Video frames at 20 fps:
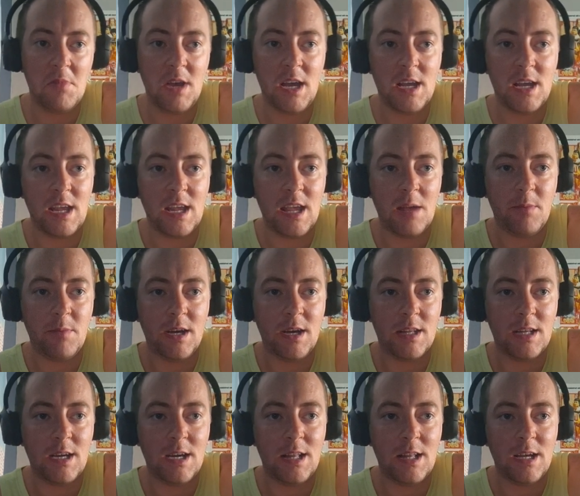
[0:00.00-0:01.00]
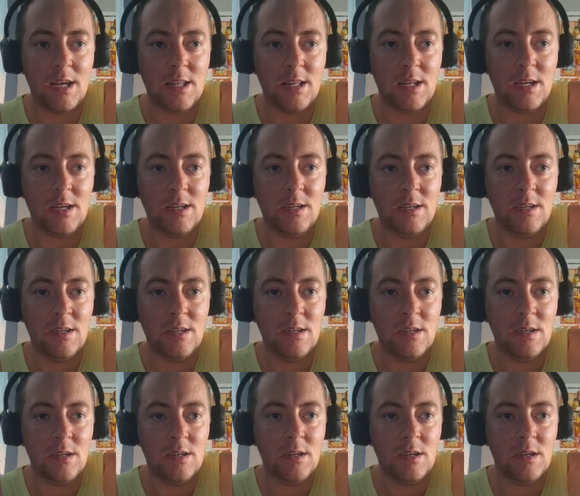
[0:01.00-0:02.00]
I can get by that. I like that,
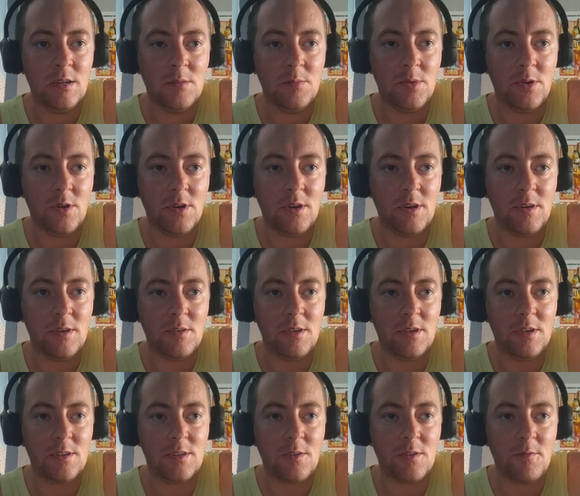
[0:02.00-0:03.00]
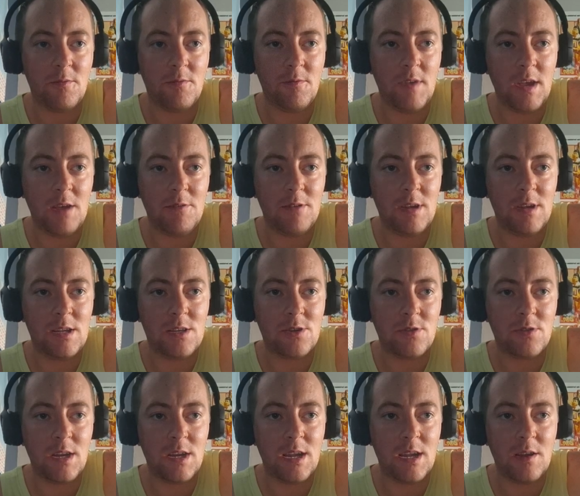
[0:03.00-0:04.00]
but it's a very
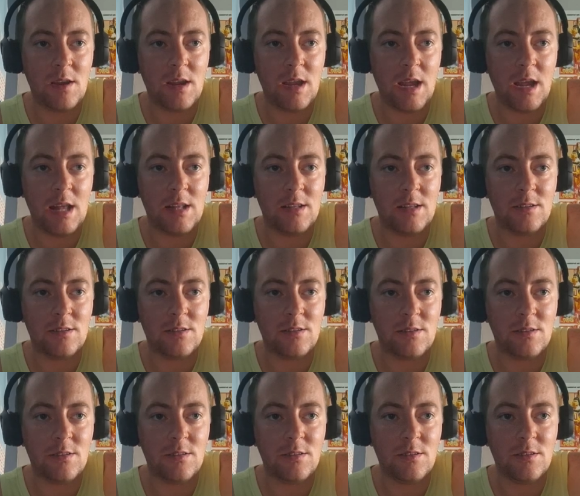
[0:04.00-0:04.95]
intriguing end